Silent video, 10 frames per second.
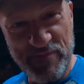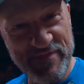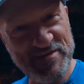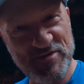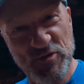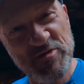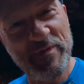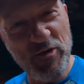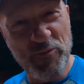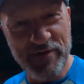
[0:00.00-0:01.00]
This used to
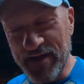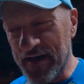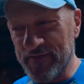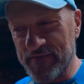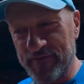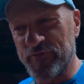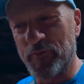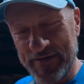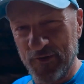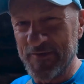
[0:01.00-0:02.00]
be open, and from
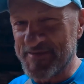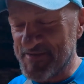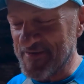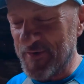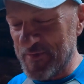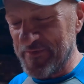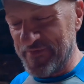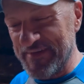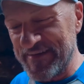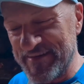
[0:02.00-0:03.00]
my knowledge
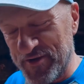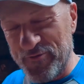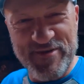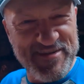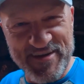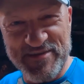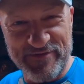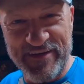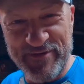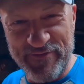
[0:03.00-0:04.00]
of the sort of research
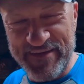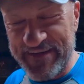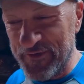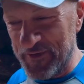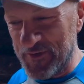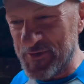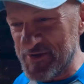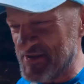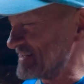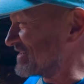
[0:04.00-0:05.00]
I've done on the
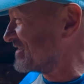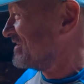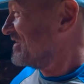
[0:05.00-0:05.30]
gorge here,